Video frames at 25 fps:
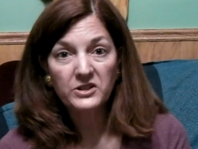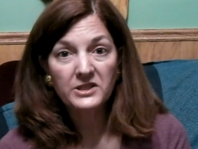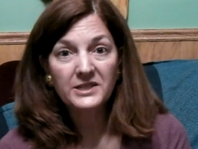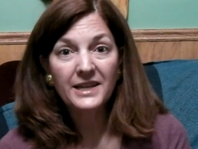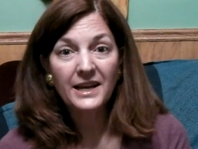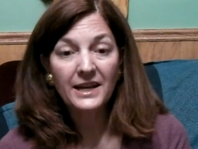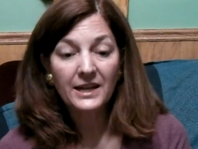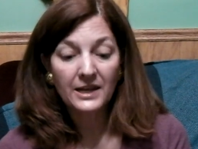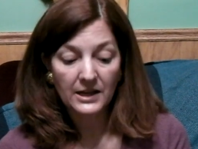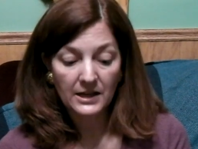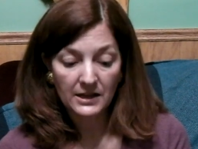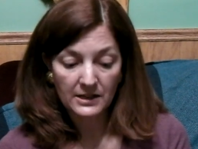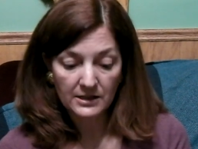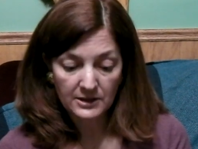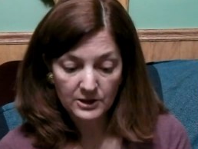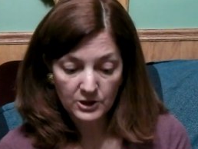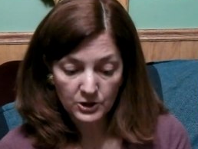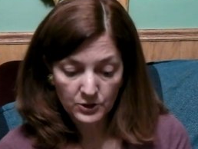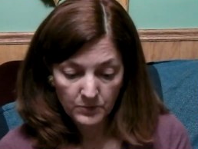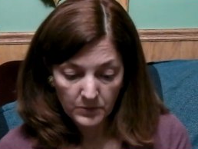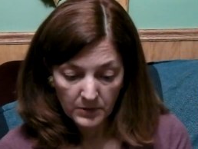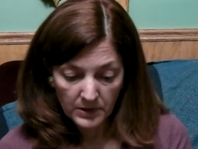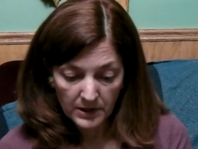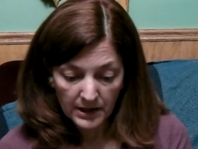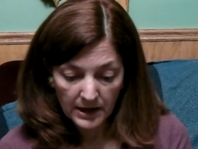
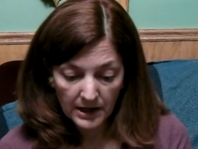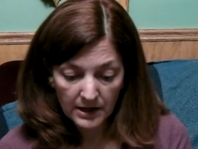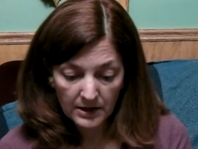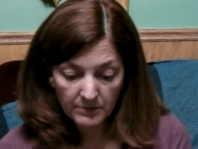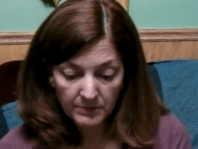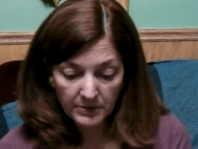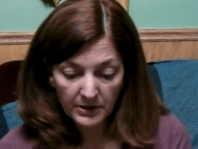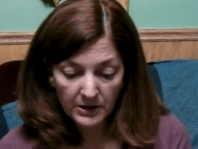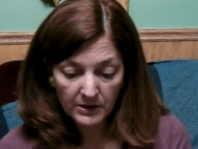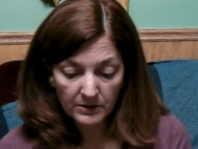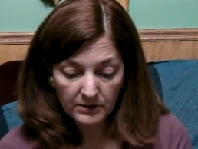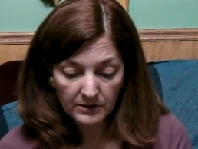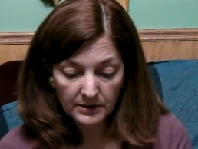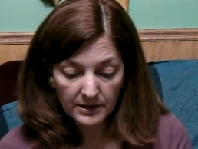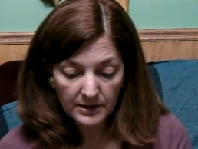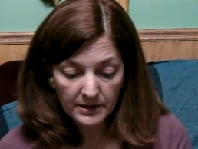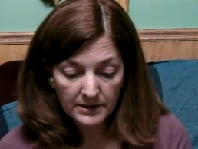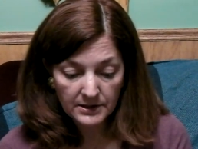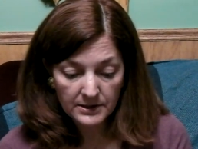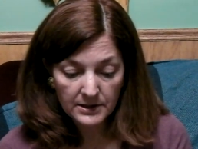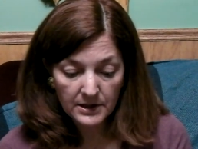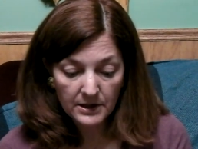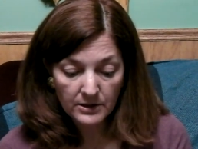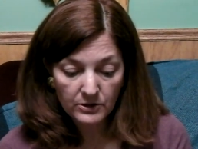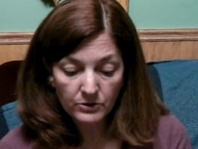decades, and apparently
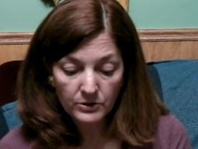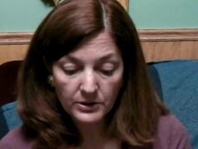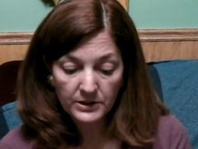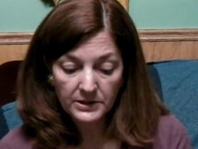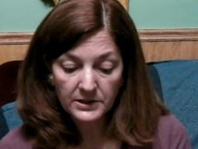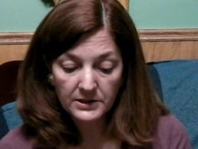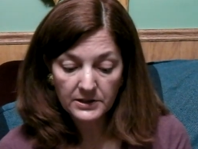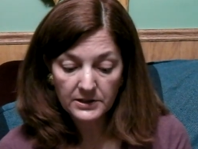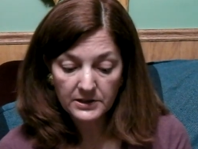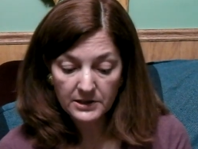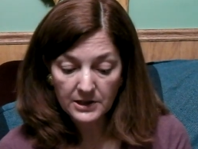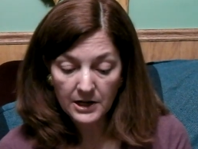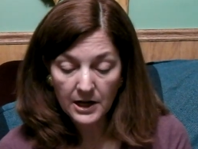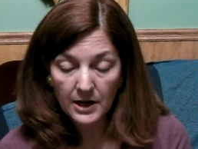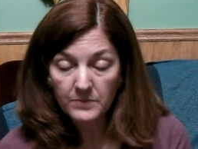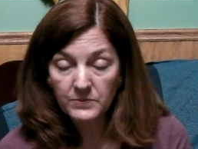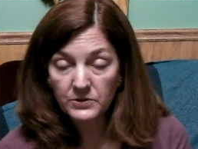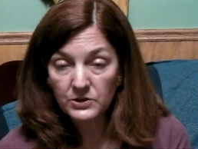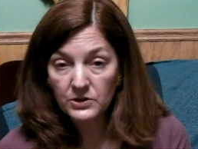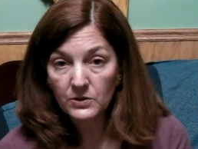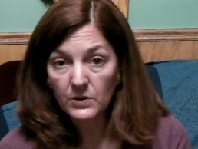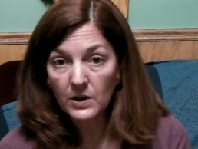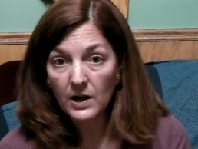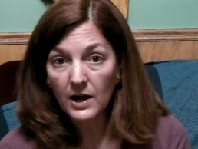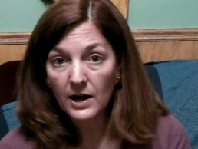it's not going to
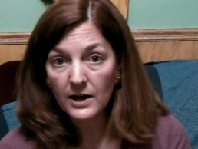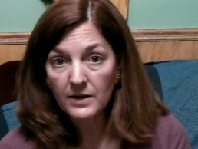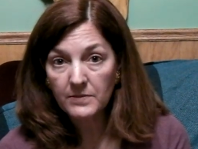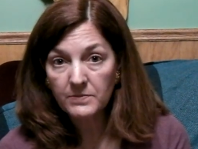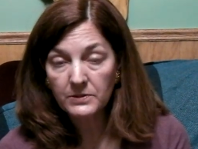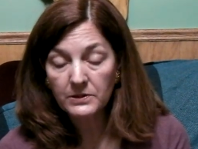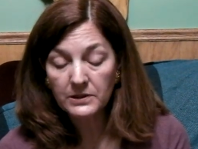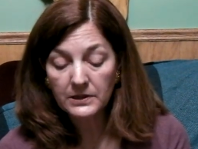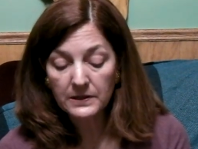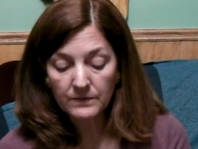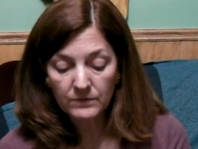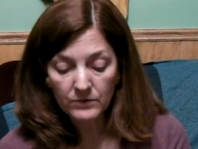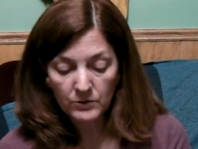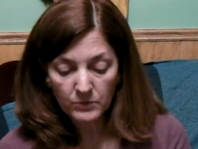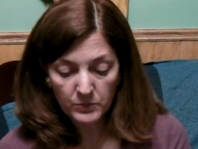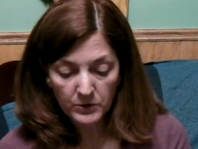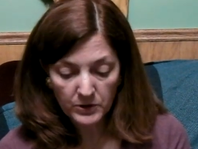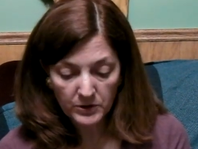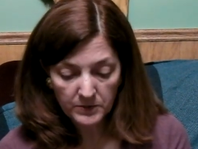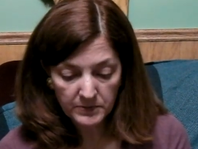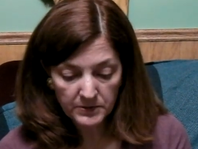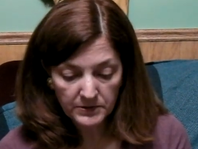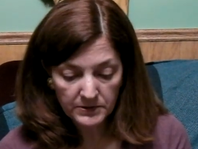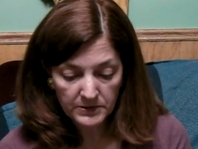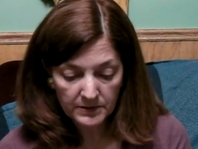stop. So I believe the
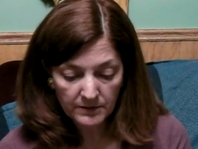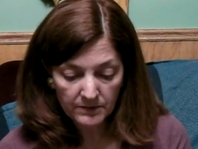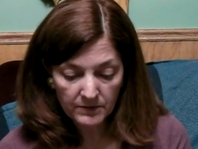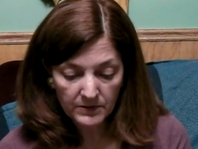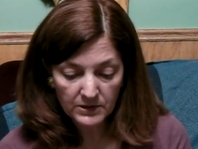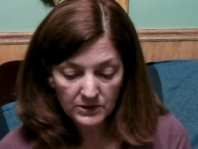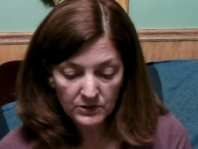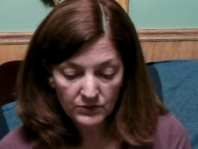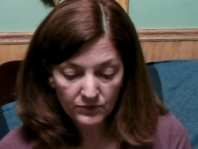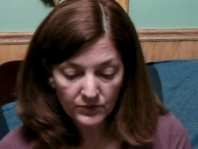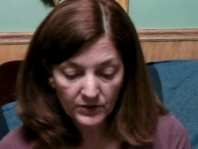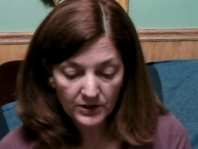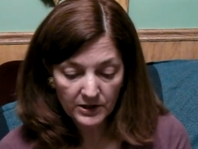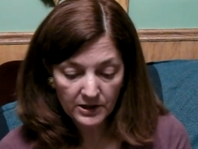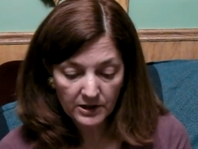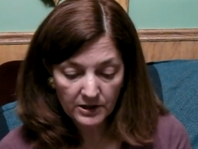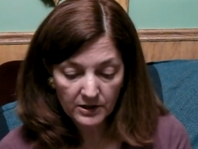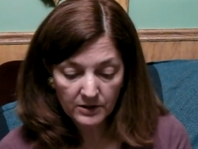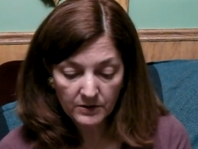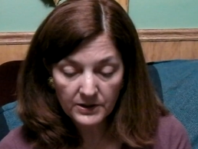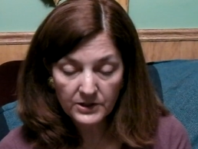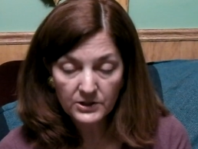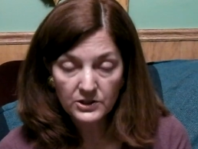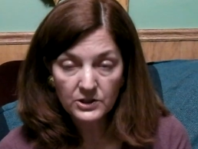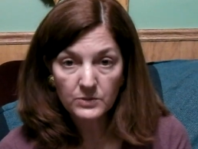purpose of this
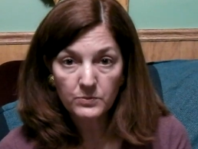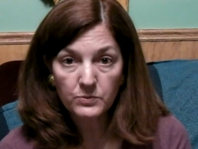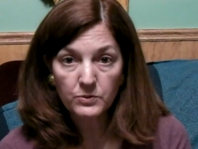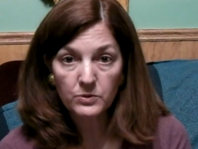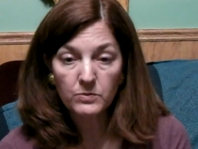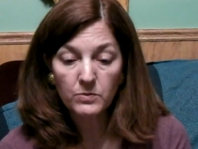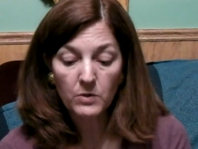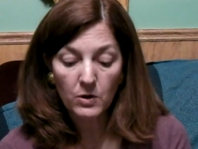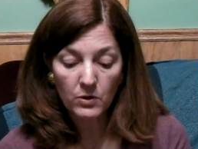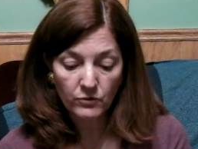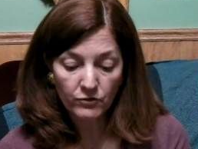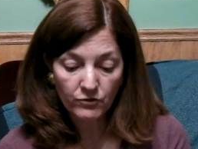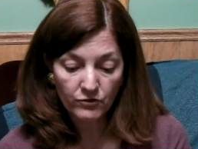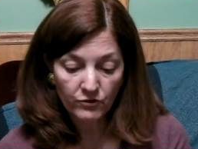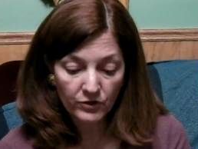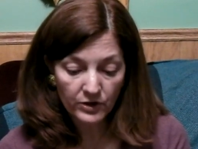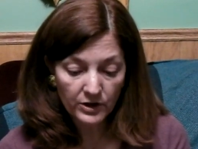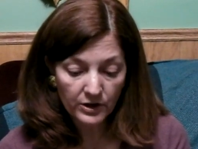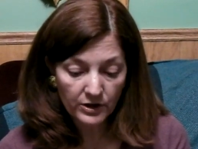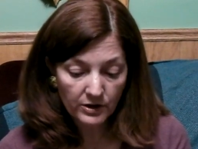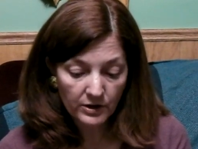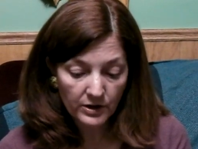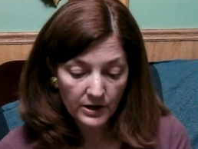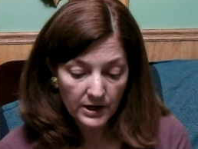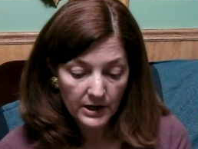video is to promote
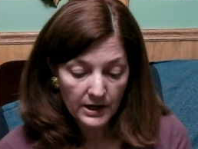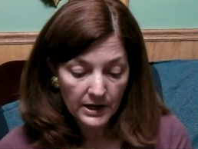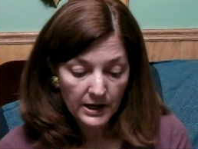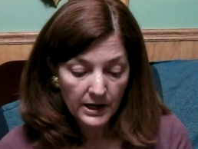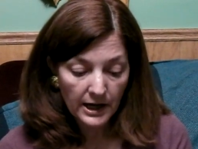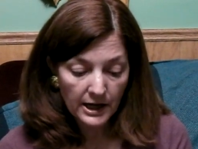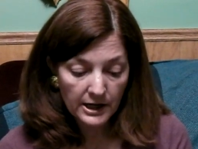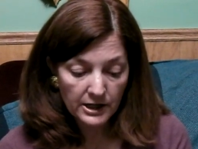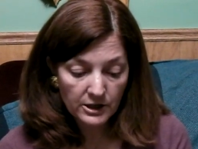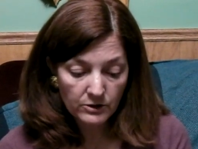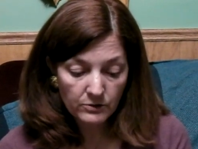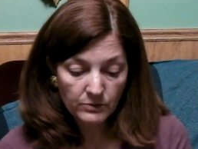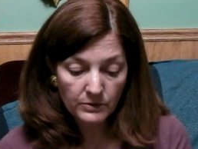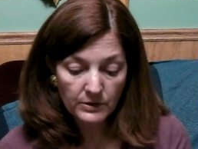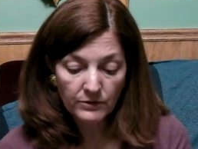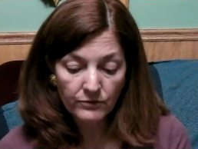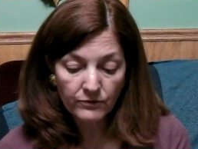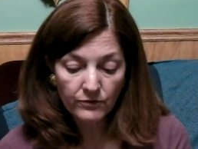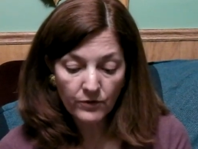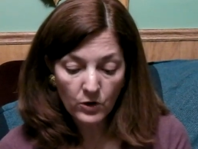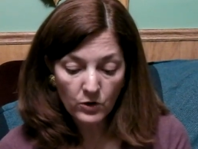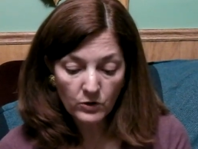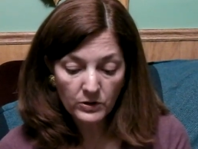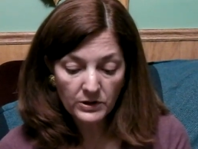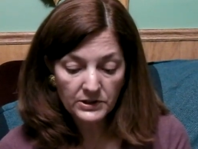fear and to
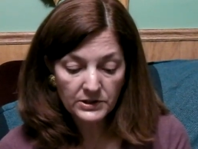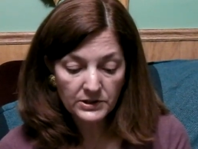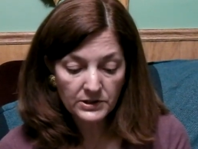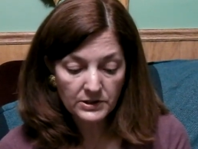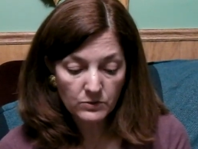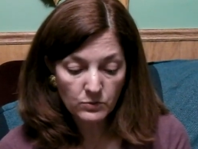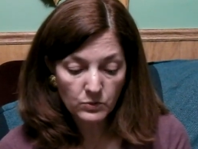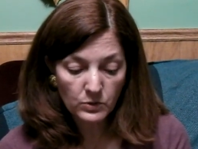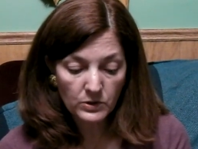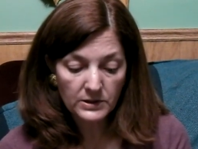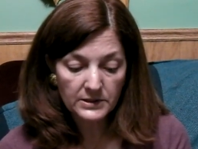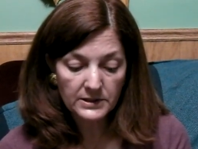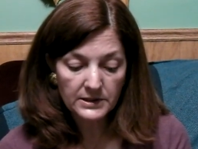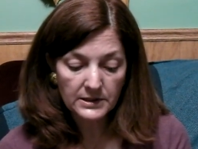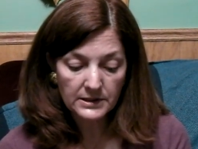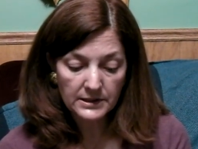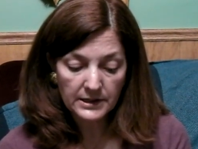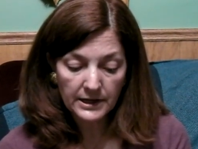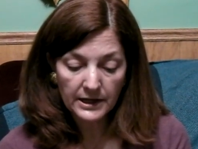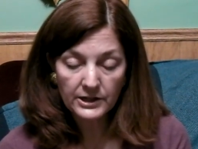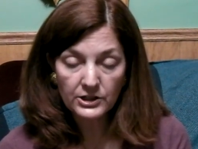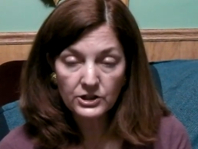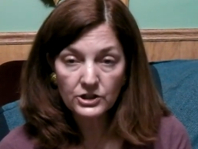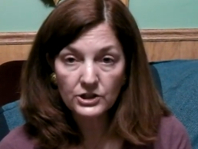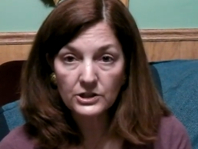refocus the world's
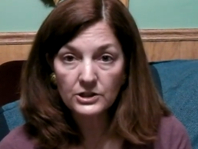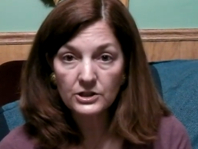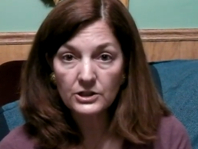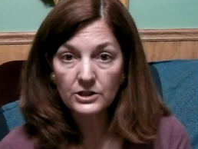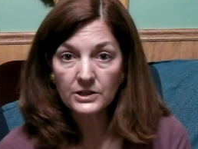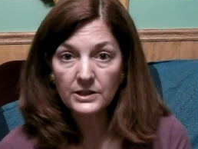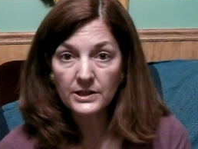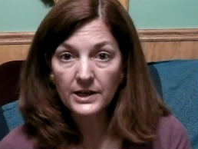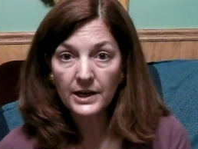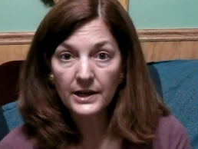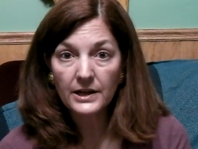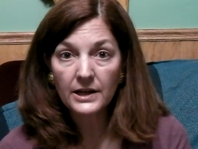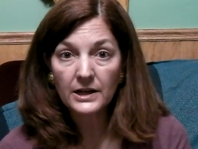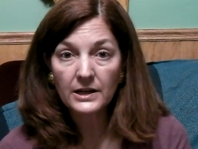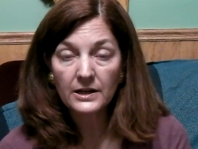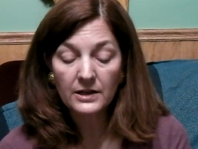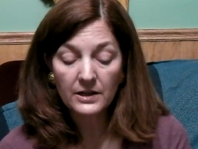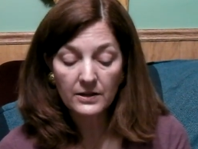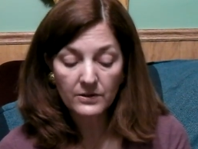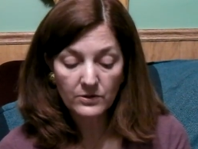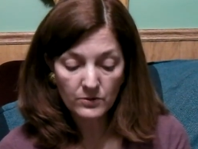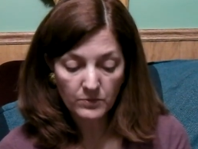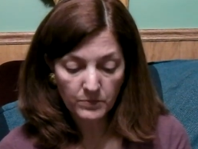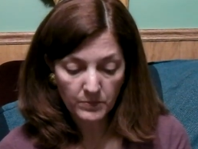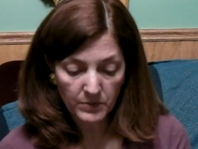attention to yet
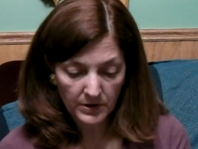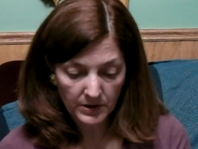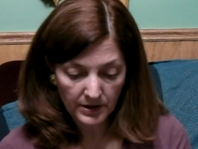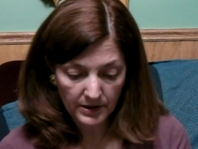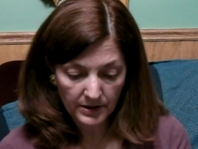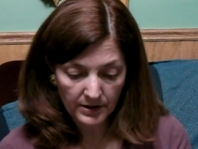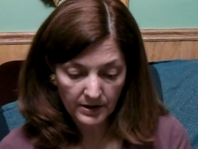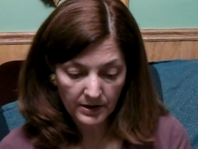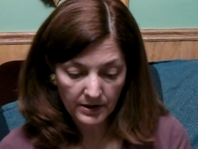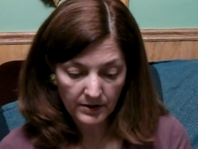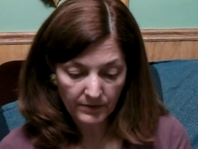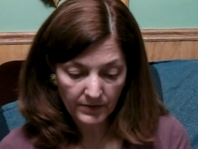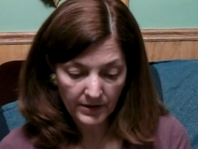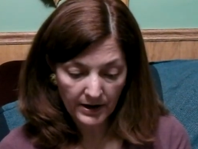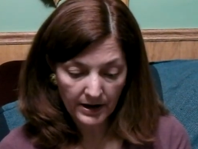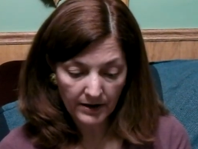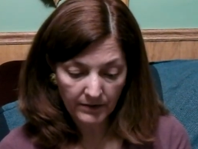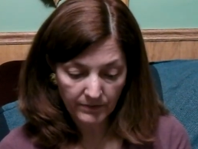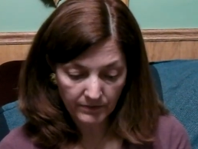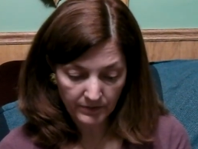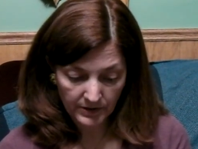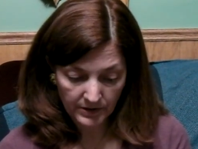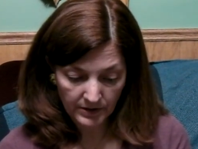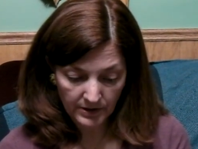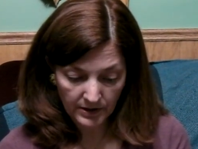another part of
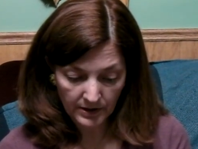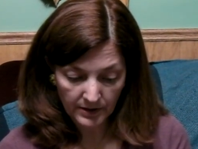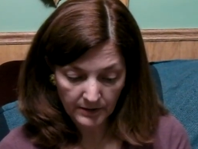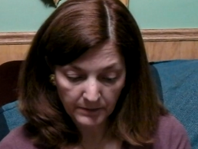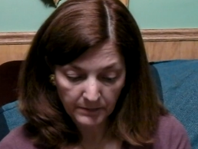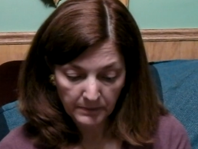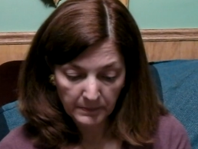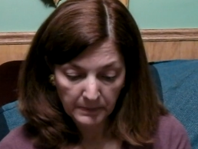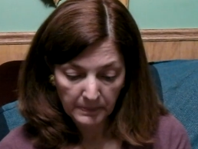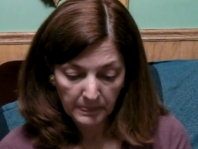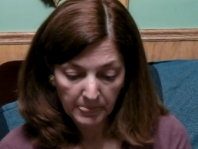Africa.